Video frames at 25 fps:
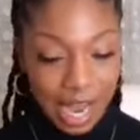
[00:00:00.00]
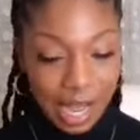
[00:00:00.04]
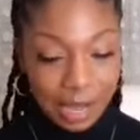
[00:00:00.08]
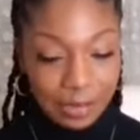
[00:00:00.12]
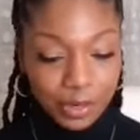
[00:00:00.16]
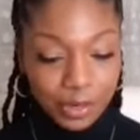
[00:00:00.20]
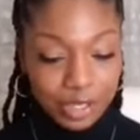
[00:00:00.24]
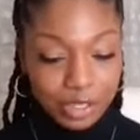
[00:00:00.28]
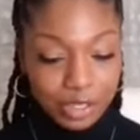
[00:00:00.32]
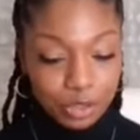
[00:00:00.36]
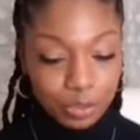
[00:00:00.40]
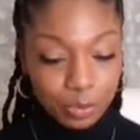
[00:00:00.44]
I
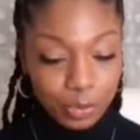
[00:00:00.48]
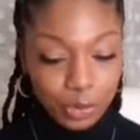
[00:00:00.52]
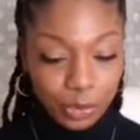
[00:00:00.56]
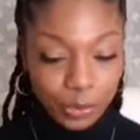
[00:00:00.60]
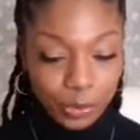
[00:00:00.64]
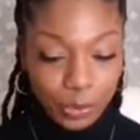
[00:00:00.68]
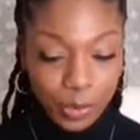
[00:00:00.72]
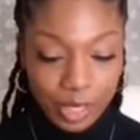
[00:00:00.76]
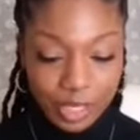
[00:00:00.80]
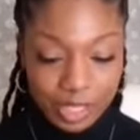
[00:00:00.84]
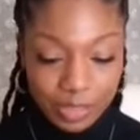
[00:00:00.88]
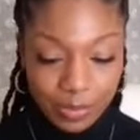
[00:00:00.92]
pray that you put the
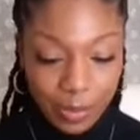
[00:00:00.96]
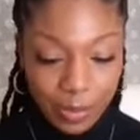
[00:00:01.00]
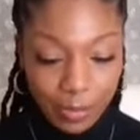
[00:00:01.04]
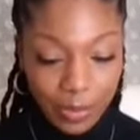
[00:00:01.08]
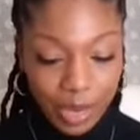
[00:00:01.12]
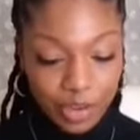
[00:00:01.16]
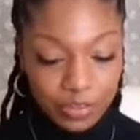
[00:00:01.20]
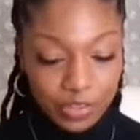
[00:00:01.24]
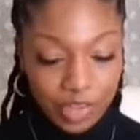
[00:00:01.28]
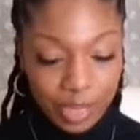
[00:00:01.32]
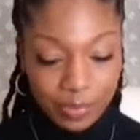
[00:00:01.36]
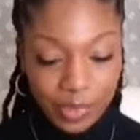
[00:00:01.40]
words in my
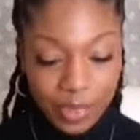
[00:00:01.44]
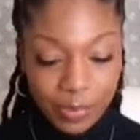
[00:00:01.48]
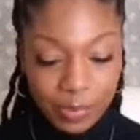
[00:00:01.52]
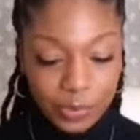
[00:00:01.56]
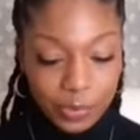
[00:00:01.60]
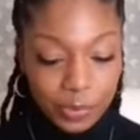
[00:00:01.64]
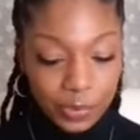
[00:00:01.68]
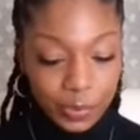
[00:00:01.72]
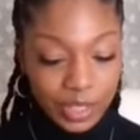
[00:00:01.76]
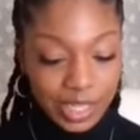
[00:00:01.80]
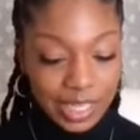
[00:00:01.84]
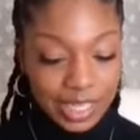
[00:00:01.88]
mouth that people
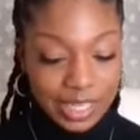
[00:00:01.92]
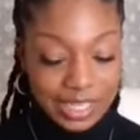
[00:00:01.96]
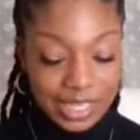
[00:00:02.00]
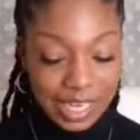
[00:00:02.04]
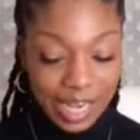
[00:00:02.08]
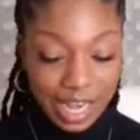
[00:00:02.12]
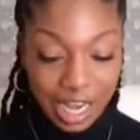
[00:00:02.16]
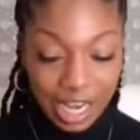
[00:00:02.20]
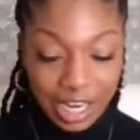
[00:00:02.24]
will begin to